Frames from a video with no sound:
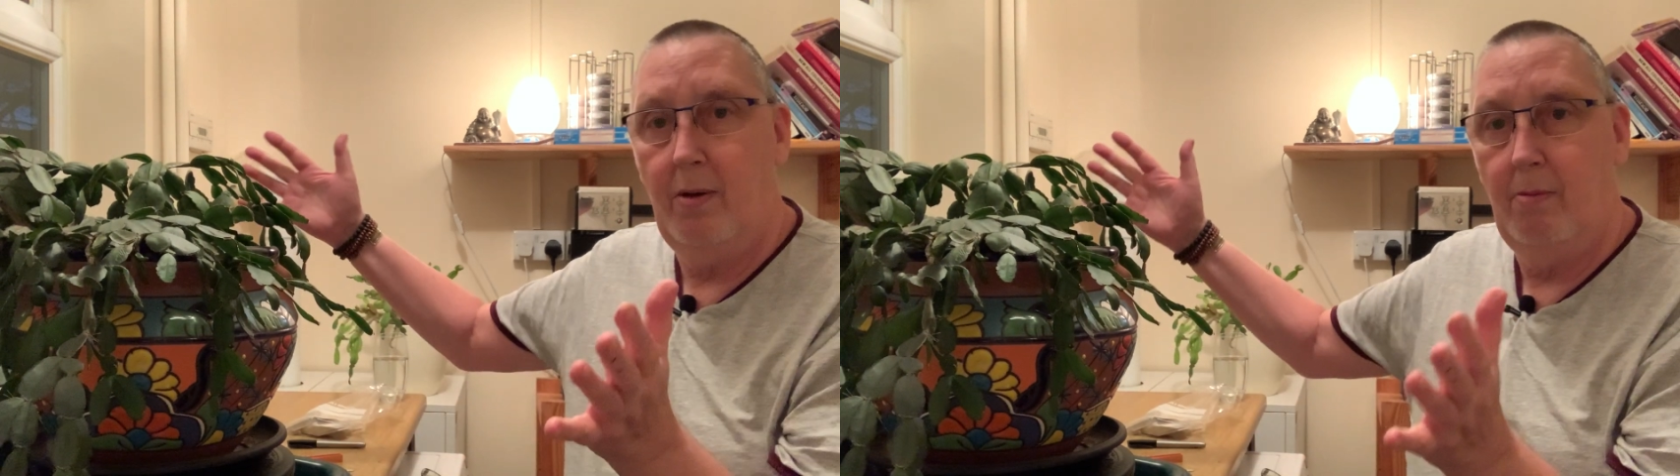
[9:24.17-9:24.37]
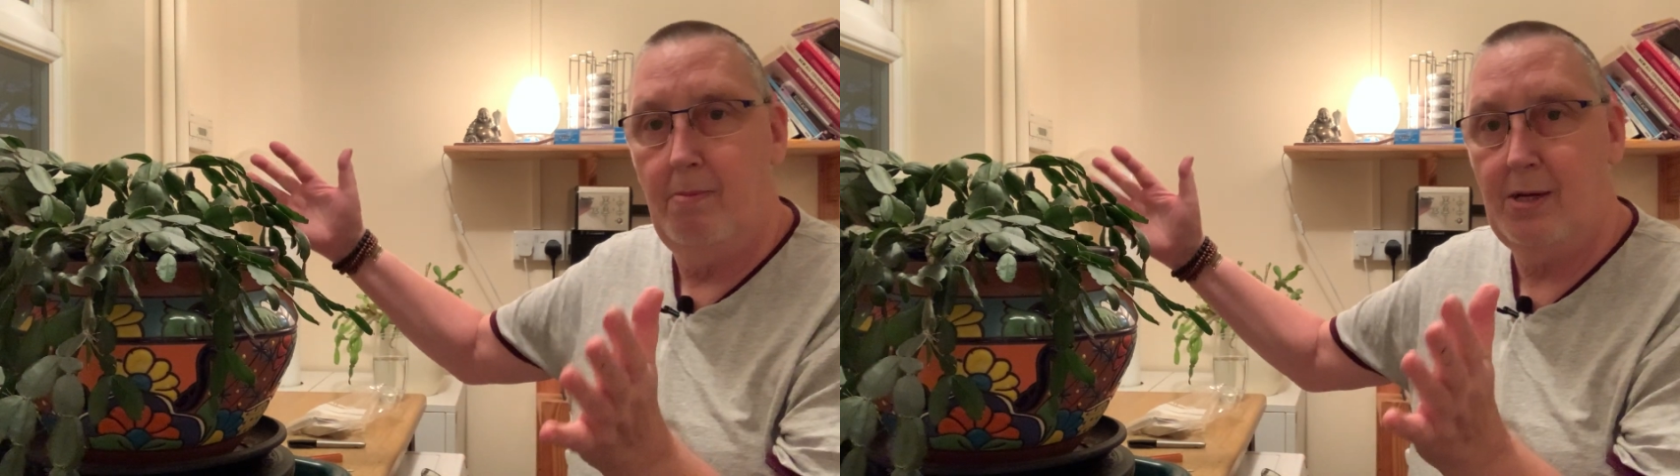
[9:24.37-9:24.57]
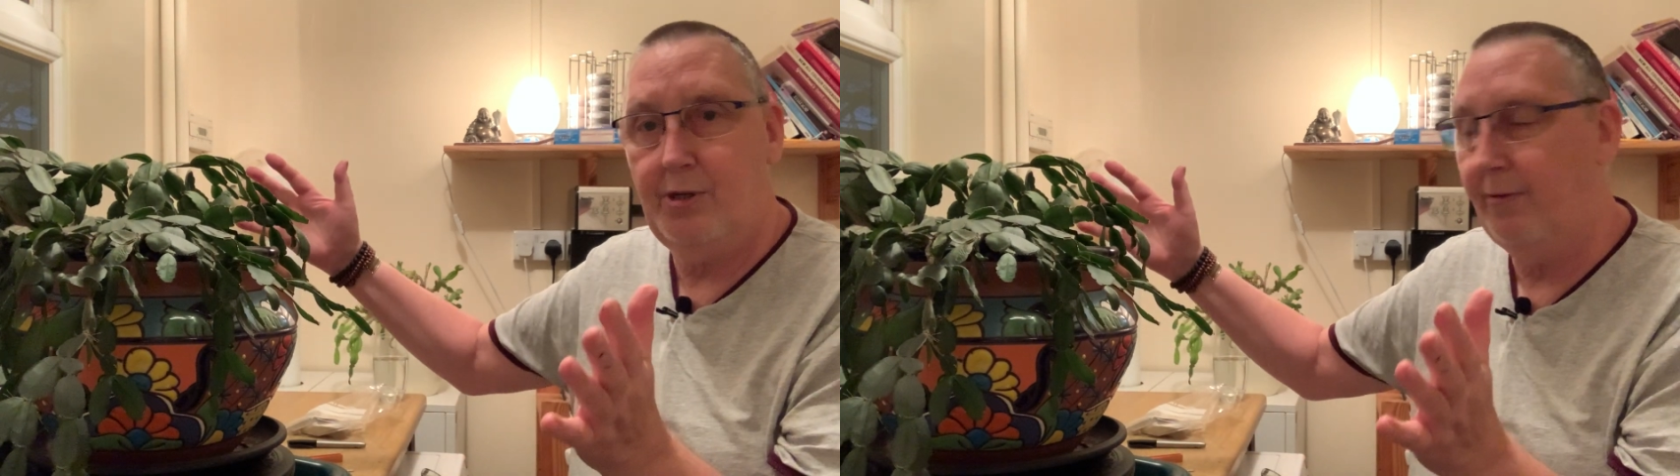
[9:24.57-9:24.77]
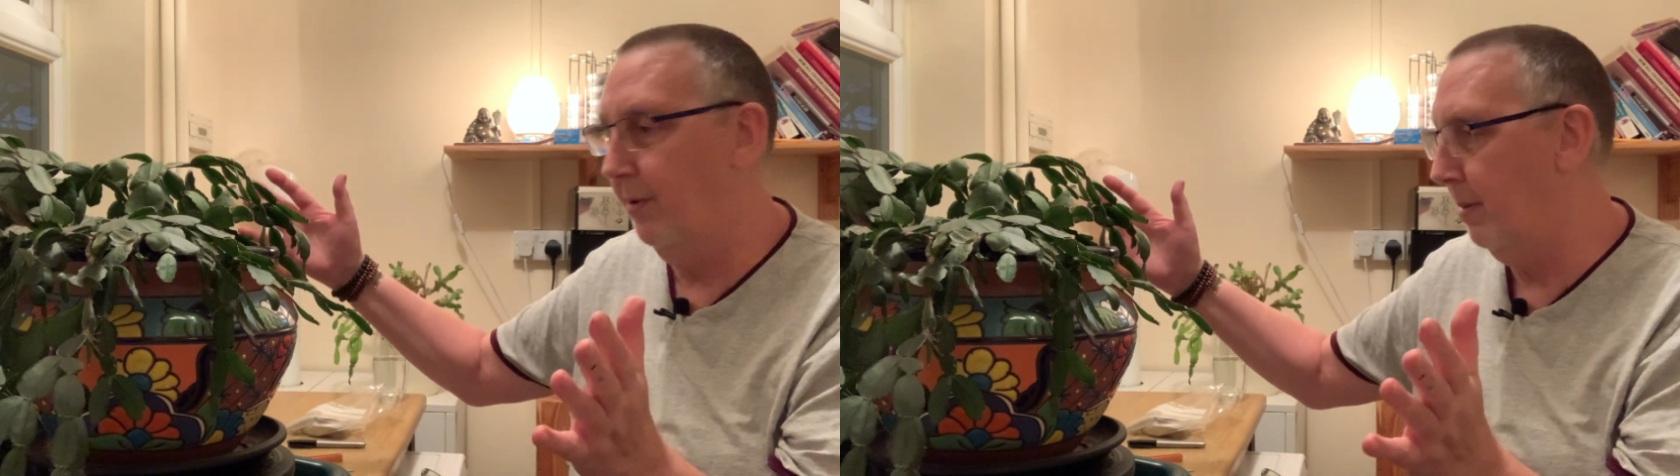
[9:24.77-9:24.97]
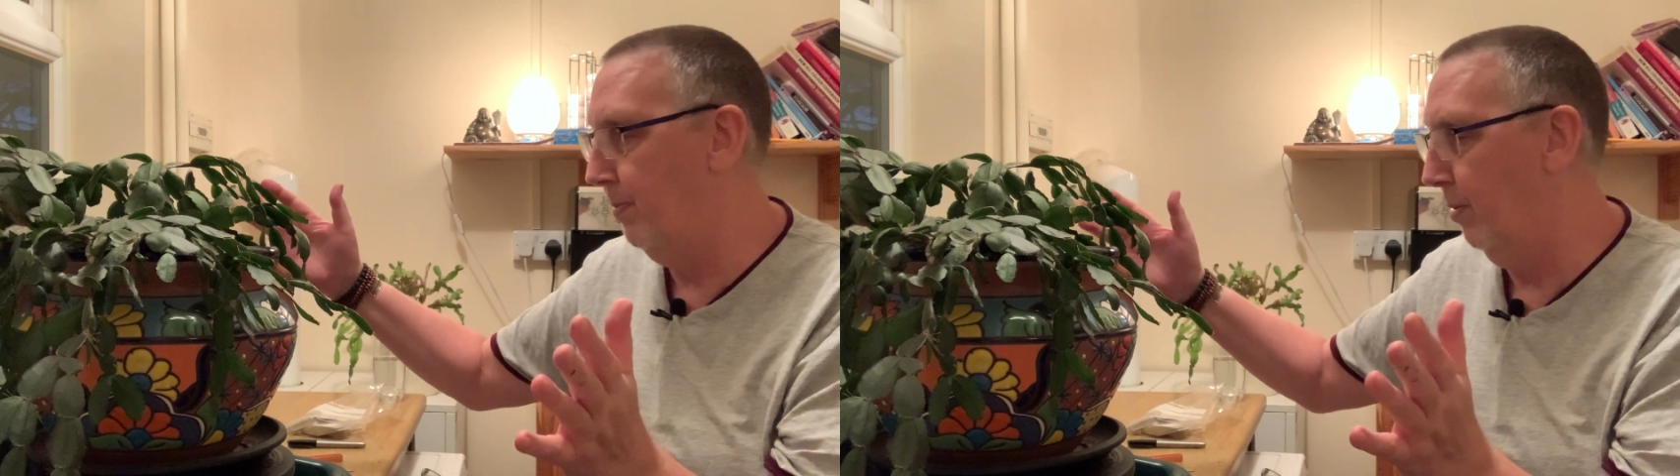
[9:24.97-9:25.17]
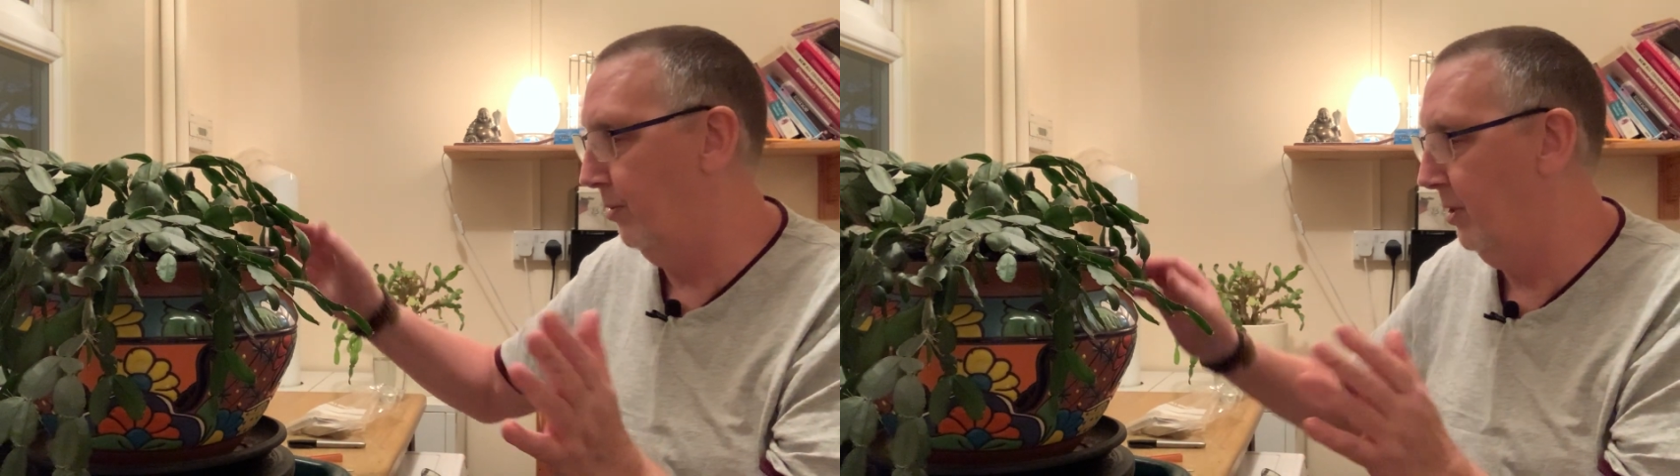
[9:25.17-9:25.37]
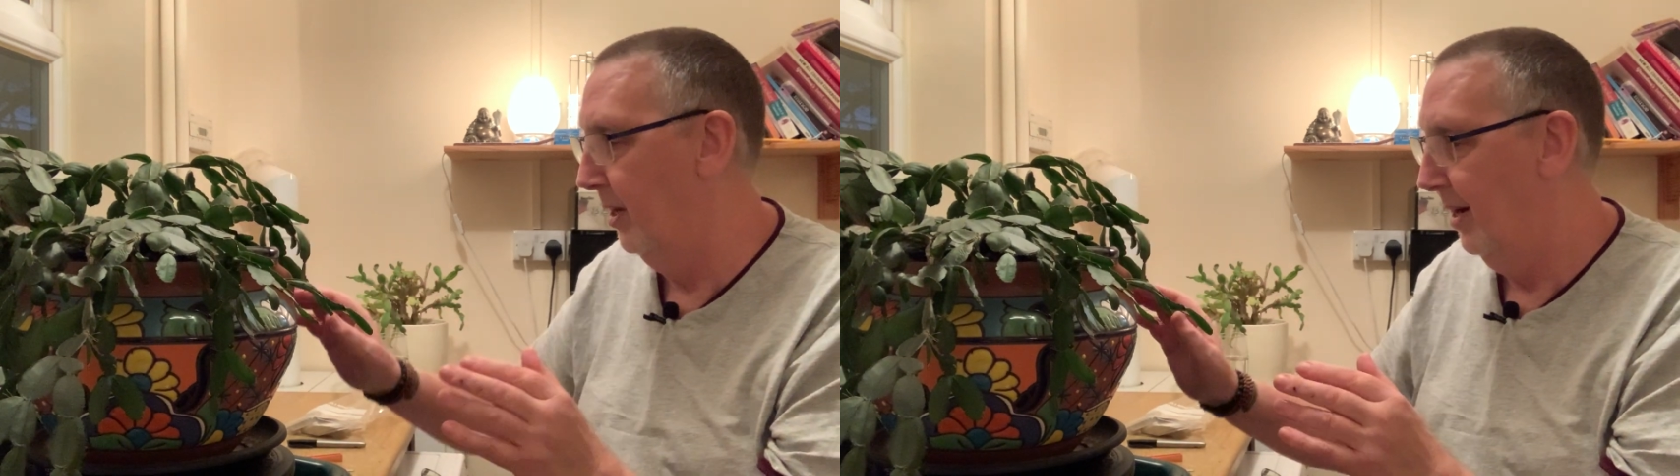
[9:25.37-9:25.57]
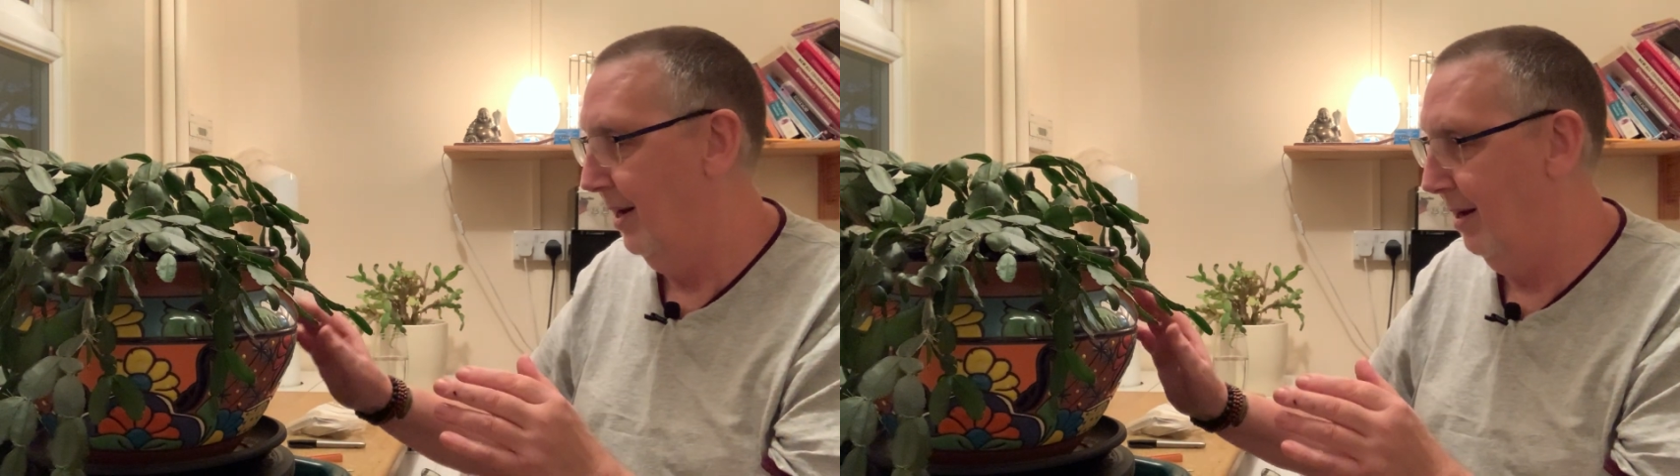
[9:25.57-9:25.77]
massive great pot,
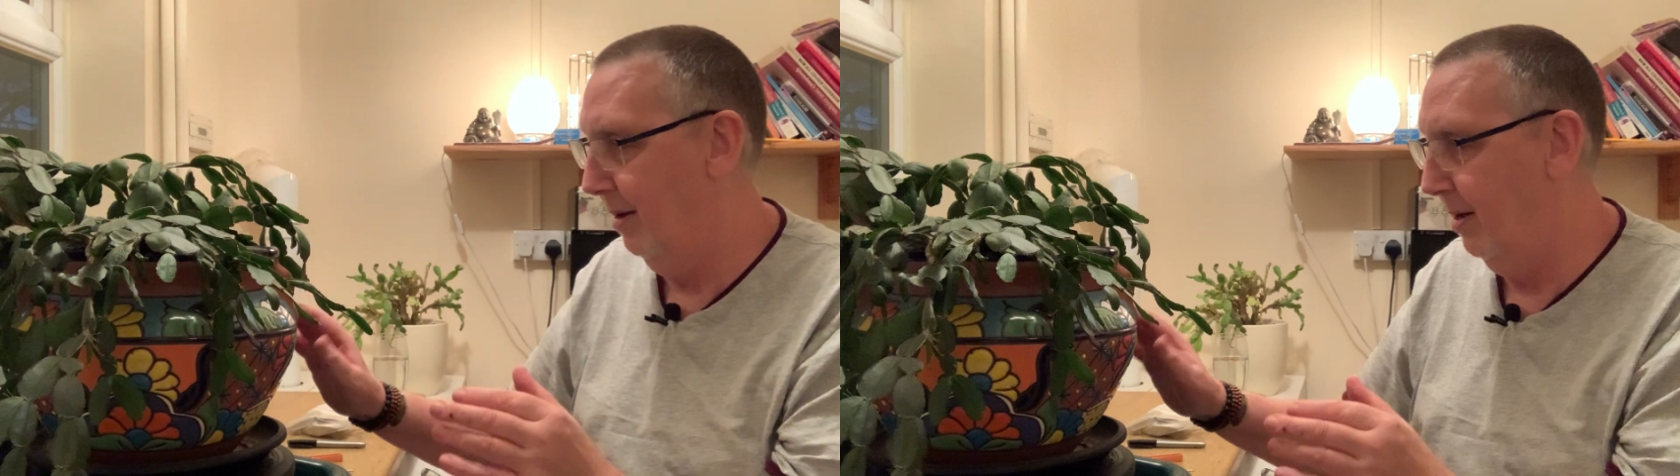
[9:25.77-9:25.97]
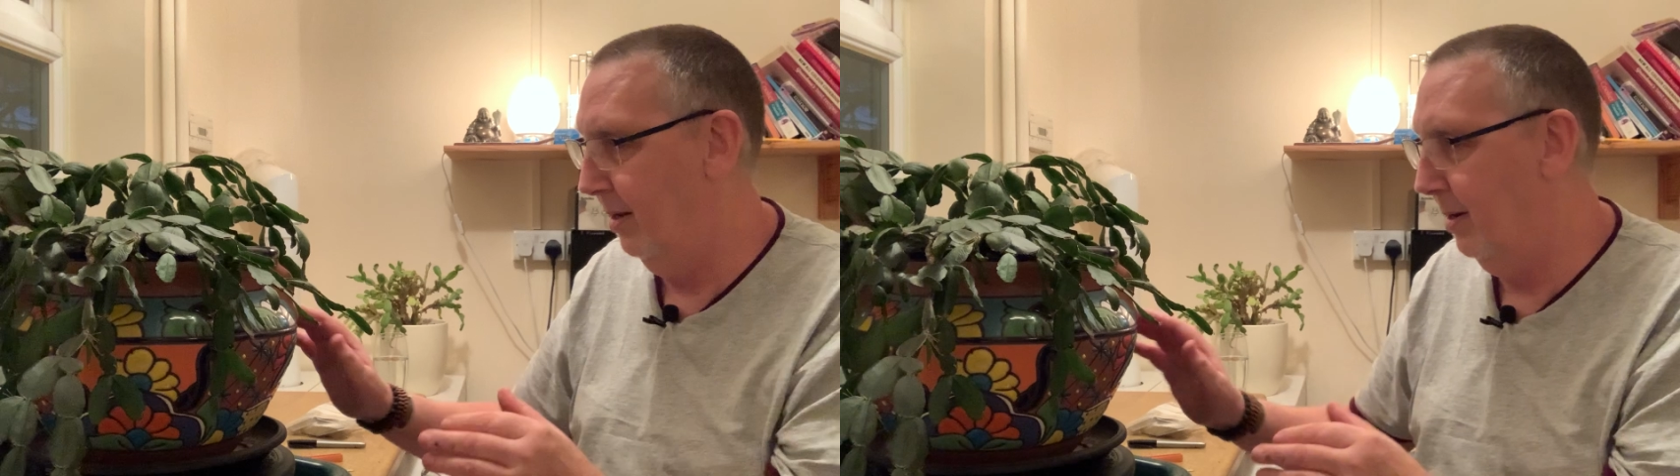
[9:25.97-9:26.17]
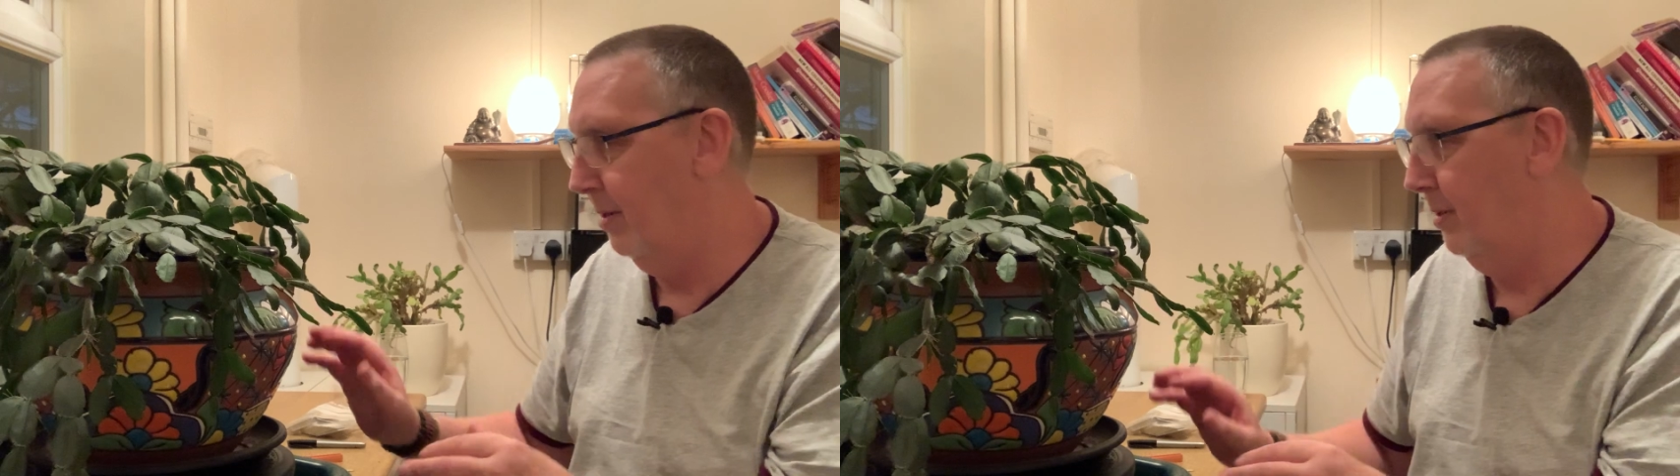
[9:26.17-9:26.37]
and